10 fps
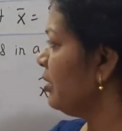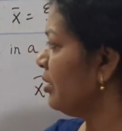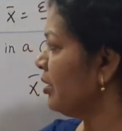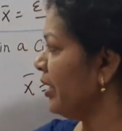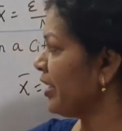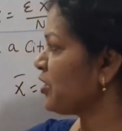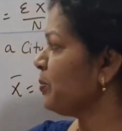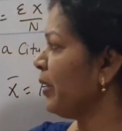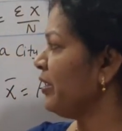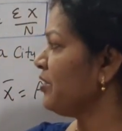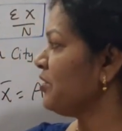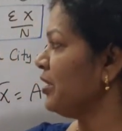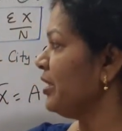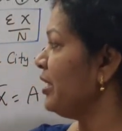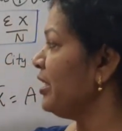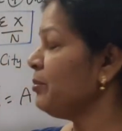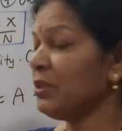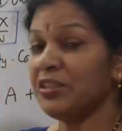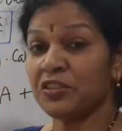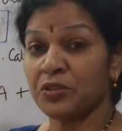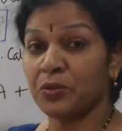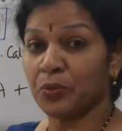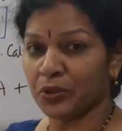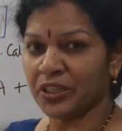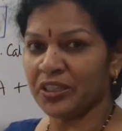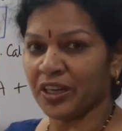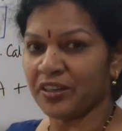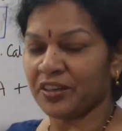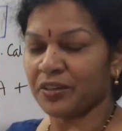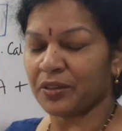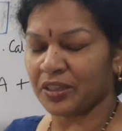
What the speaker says: x minus a. A means 1400.